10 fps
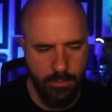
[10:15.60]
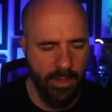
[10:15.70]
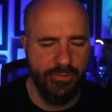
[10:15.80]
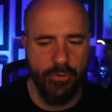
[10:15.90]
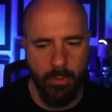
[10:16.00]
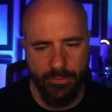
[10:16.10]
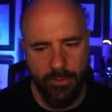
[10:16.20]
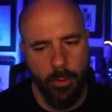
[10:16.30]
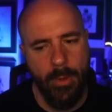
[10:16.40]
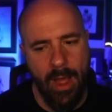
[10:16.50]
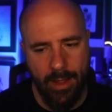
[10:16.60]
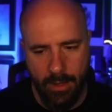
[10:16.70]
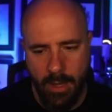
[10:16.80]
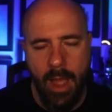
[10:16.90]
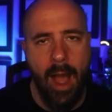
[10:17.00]
That shit wasn't open. I,
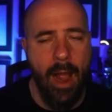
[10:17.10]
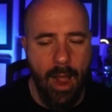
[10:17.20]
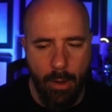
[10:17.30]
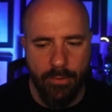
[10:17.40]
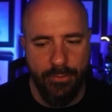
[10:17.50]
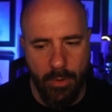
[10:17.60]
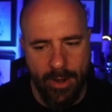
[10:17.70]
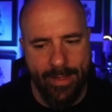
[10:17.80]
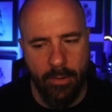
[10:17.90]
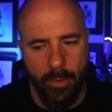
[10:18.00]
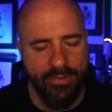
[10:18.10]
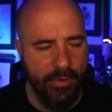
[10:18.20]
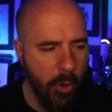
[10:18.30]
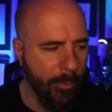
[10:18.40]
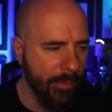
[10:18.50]
I, I was aware that it wasn't
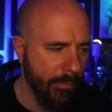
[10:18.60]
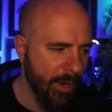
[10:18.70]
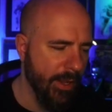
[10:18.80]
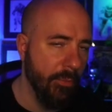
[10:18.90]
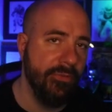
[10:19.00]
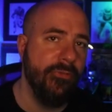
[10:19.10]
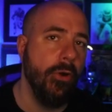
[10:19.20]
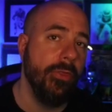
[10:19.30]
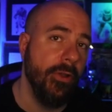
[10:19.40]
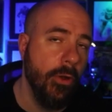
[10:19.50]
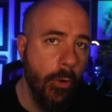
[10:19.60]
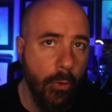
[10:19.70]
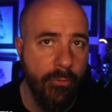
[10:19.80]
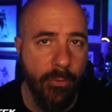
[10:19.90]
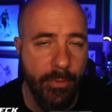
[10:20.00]
open, but it was fourth and goal
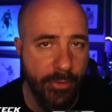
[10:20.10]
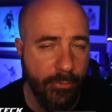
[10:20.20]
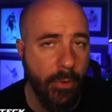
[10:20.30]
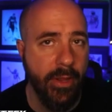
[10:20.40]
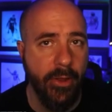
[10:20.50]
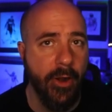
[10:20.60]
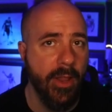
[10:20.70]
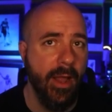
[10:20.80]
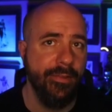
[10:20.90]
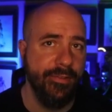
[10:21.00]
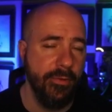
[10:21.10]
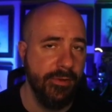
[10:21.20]
from the twenty-yard line. So, you